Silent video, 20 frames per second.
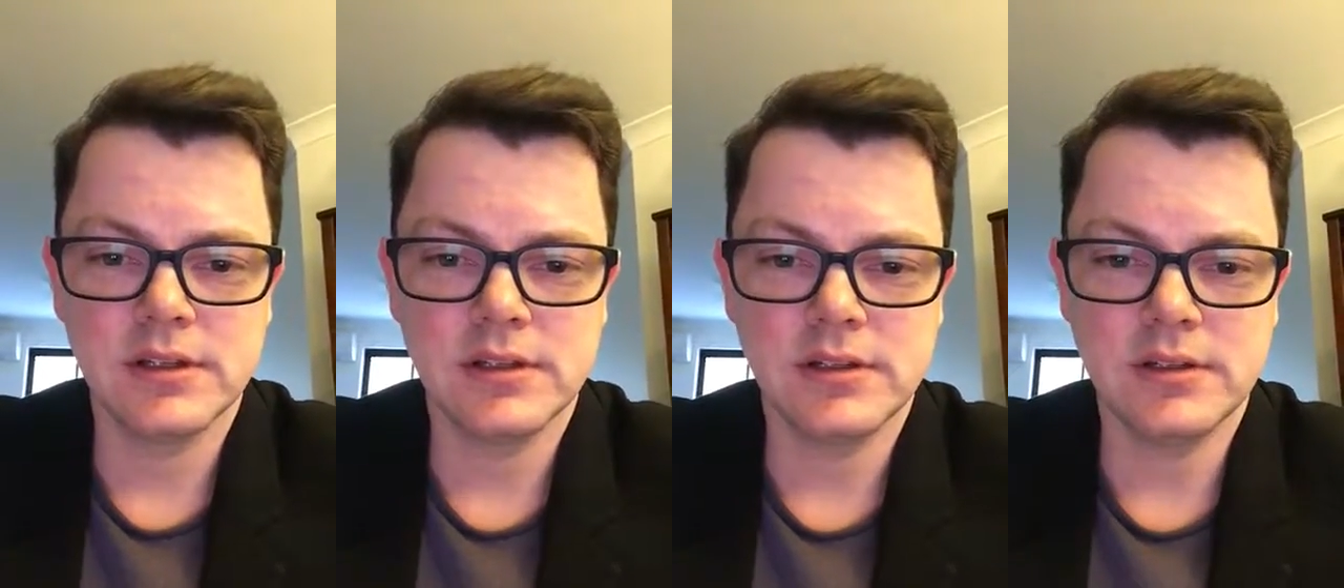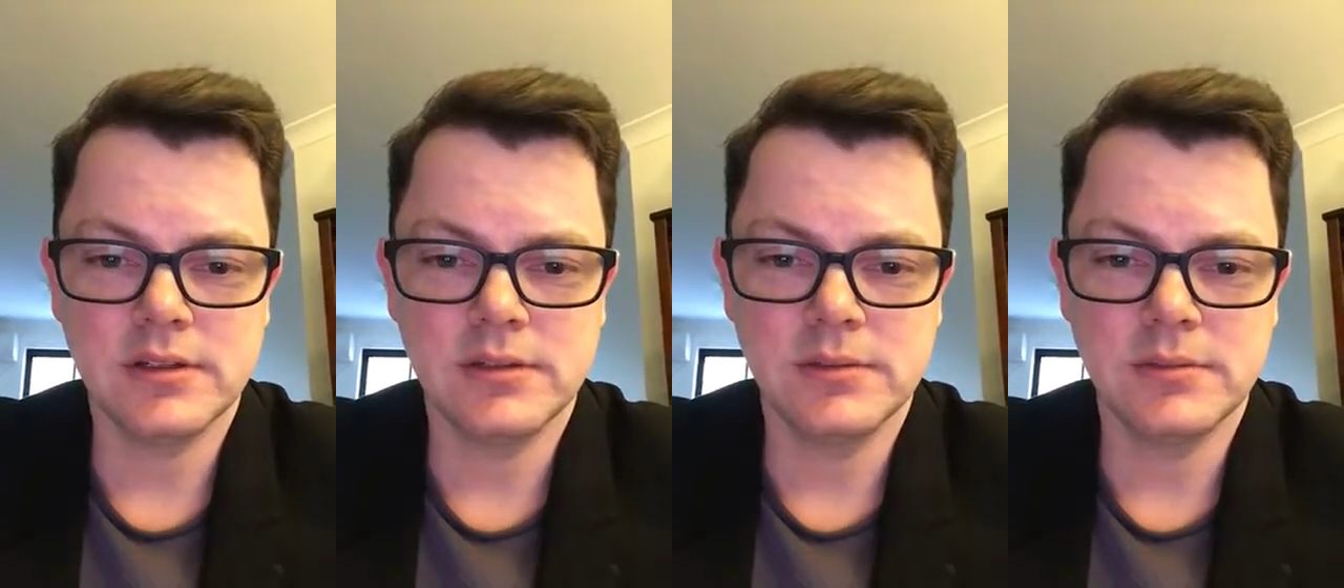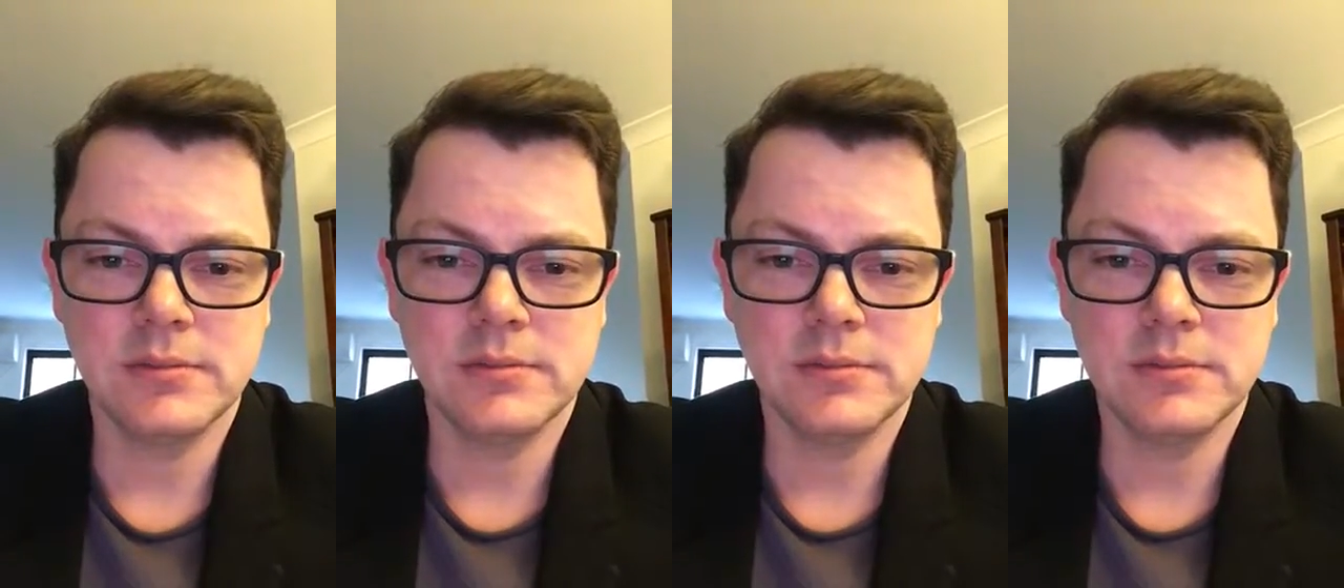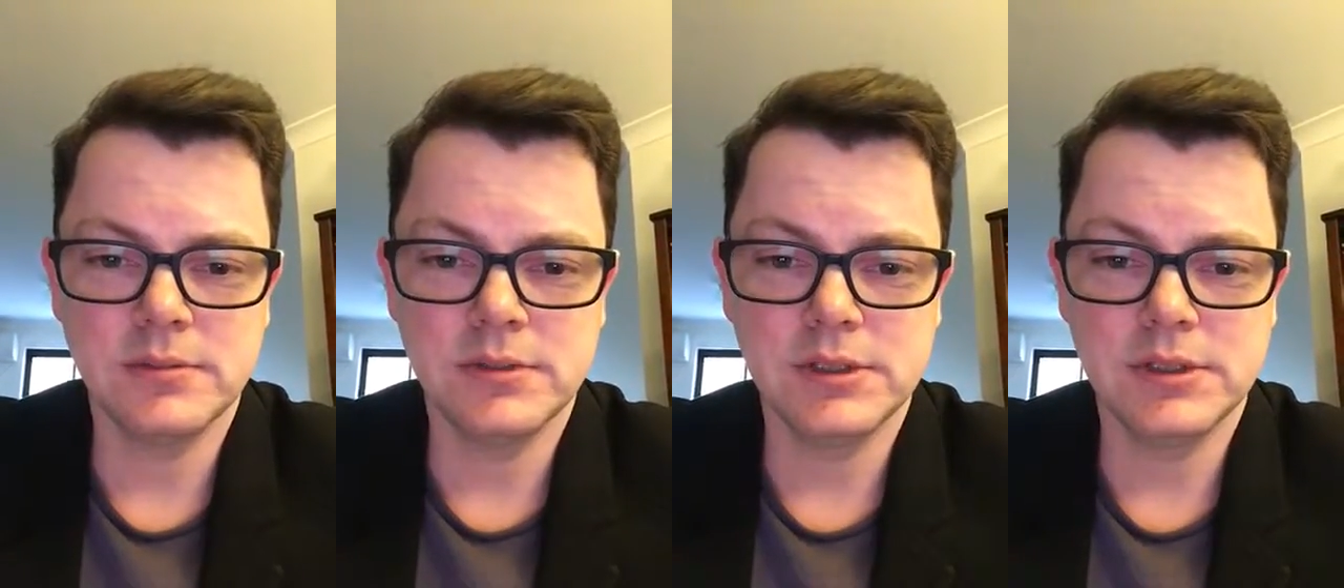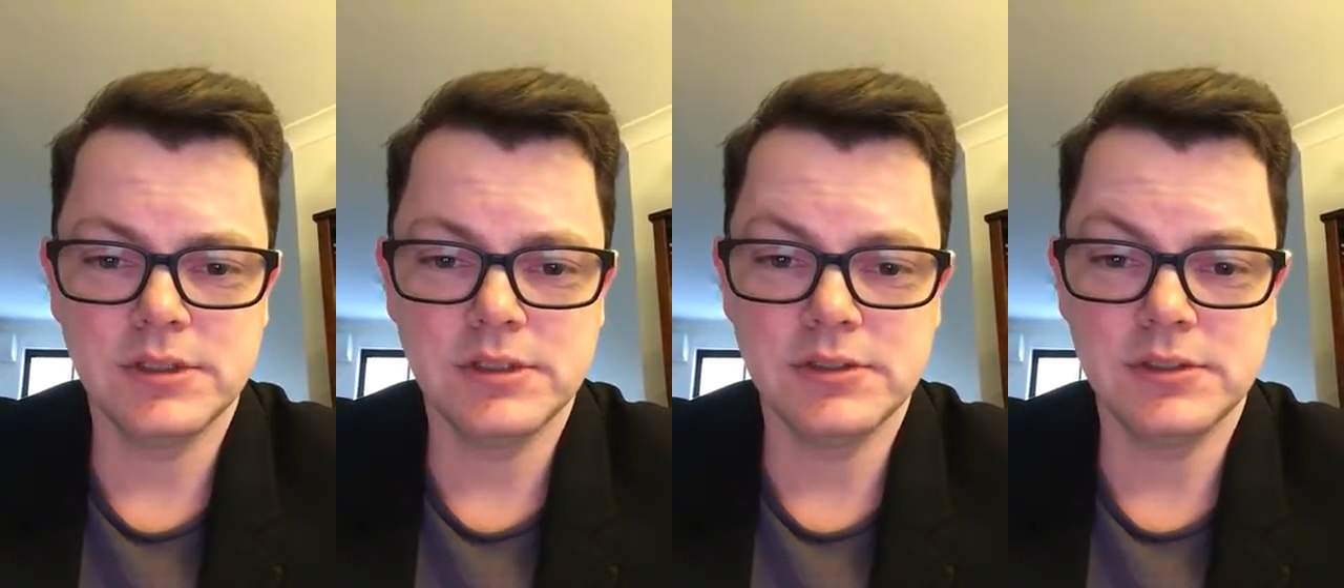Um,
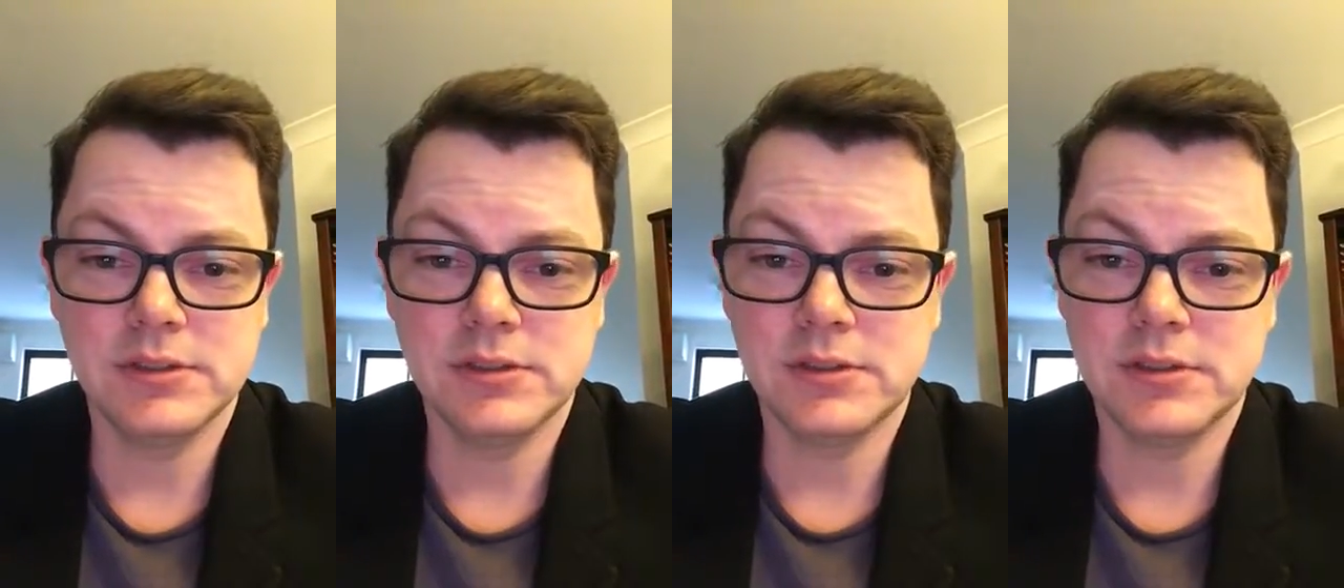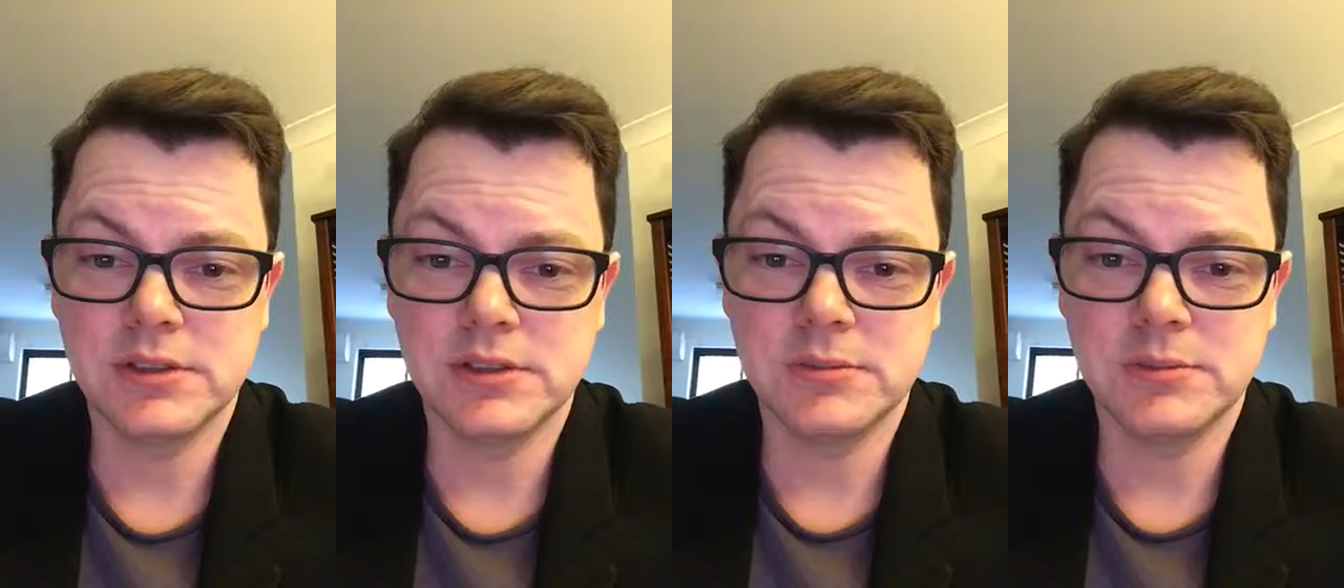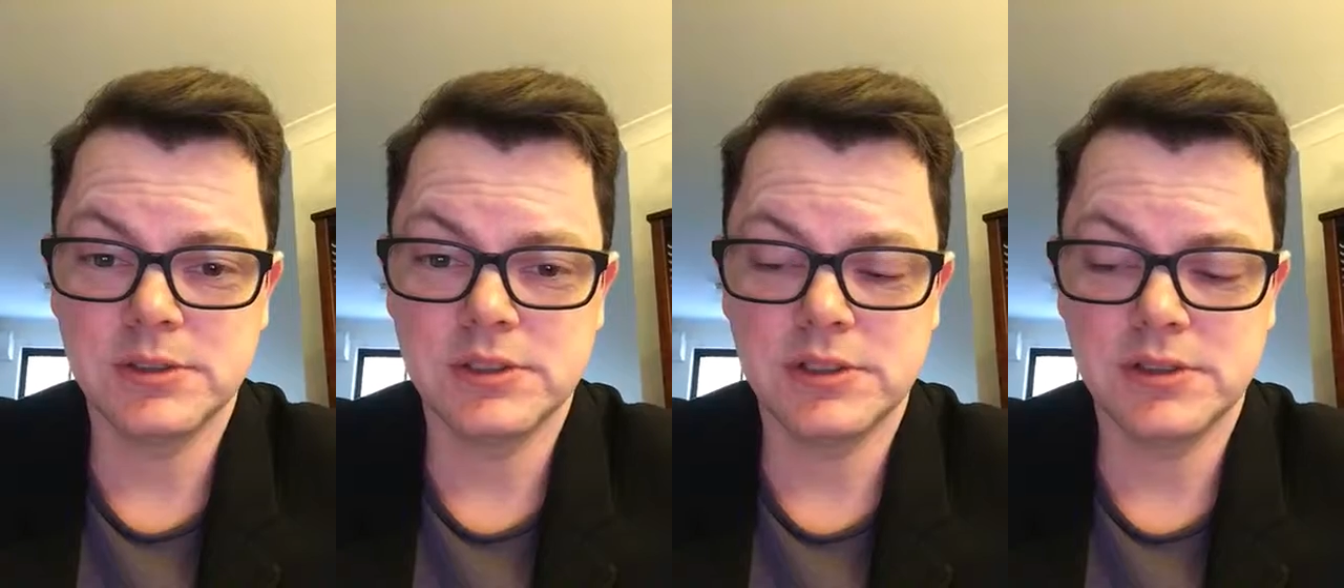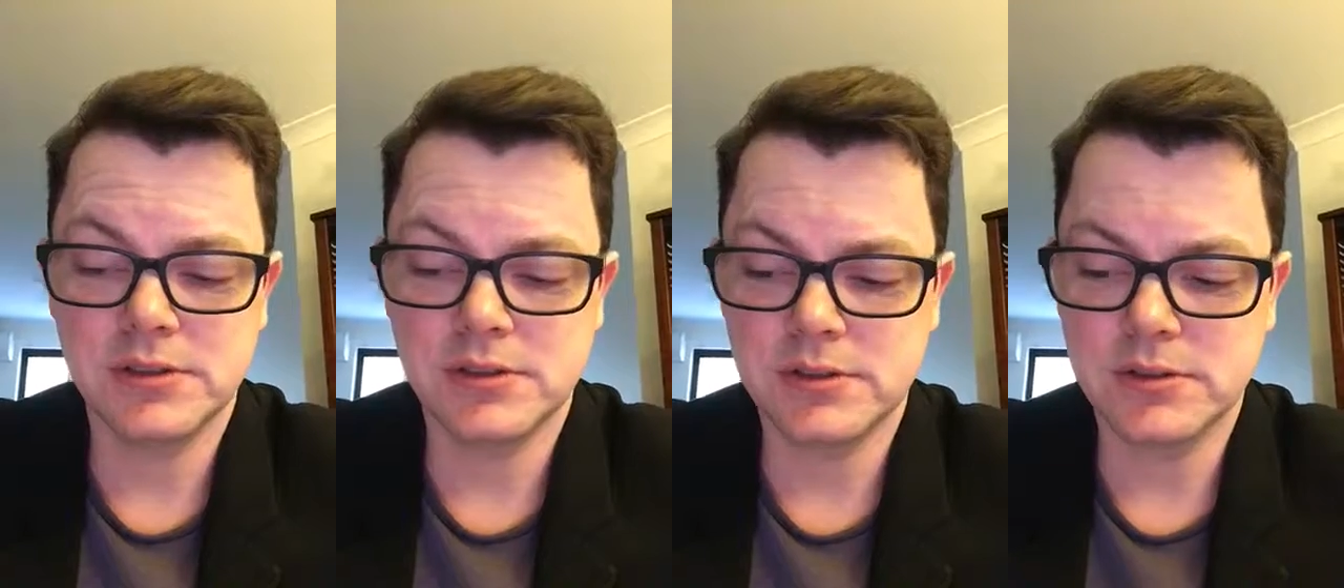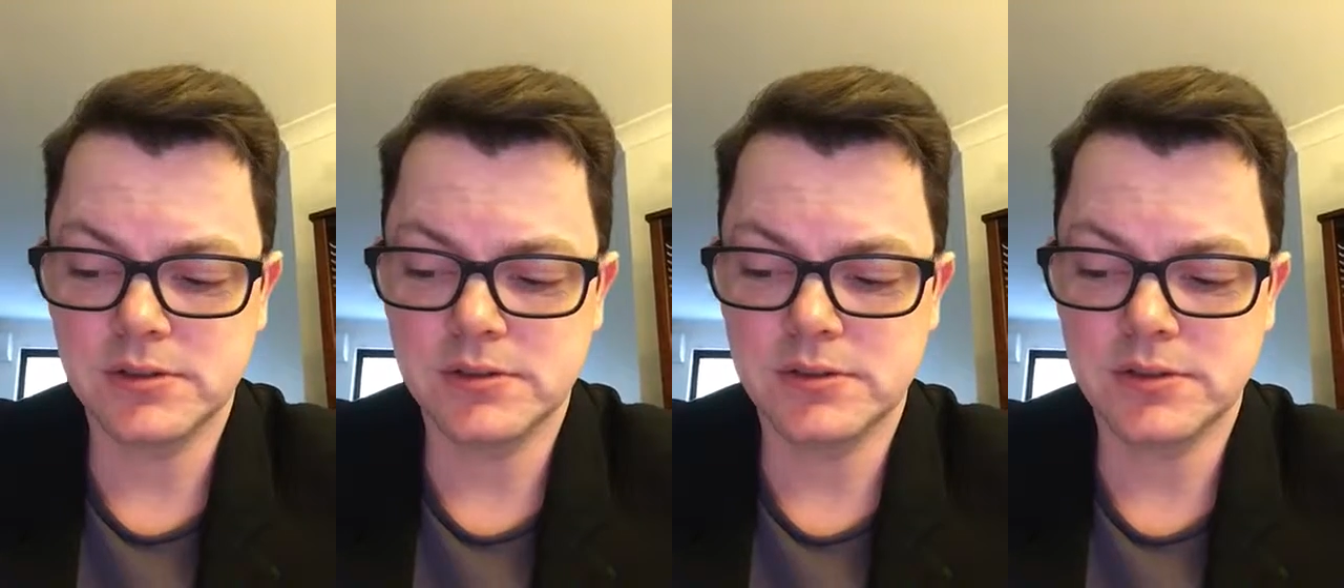really enjoying the
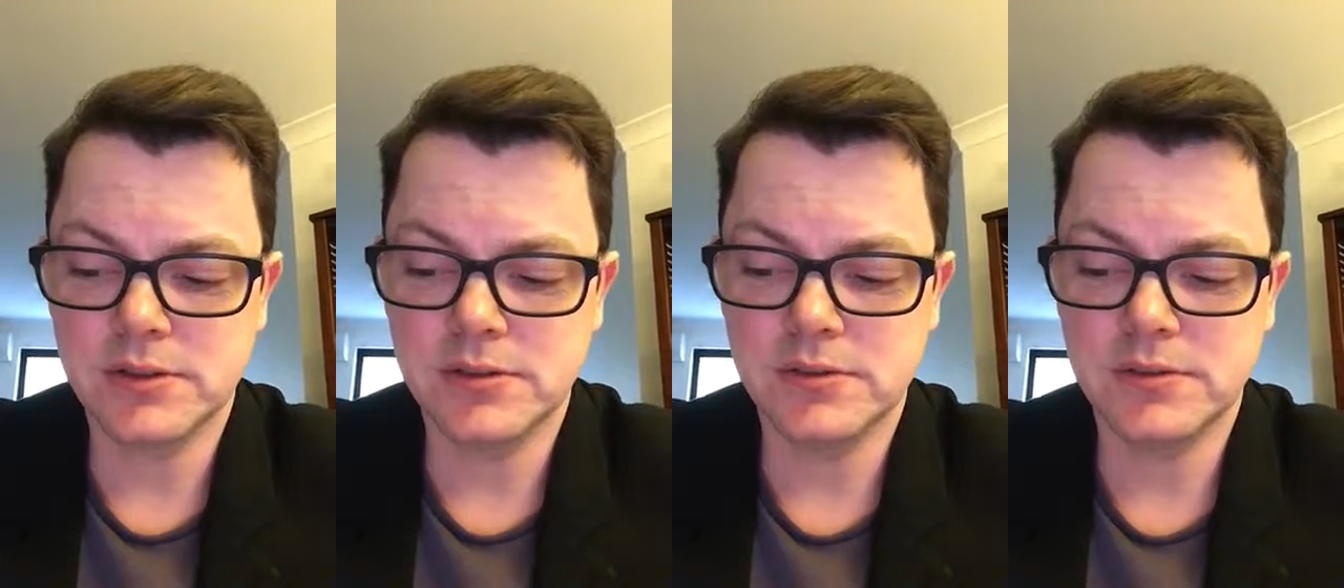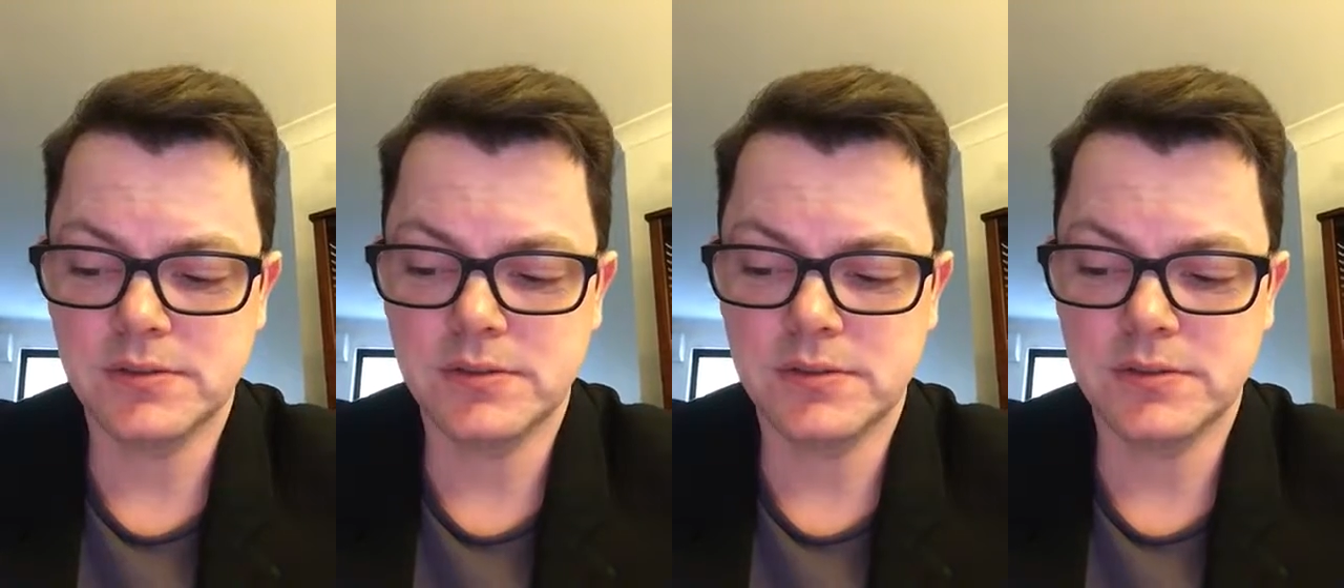material so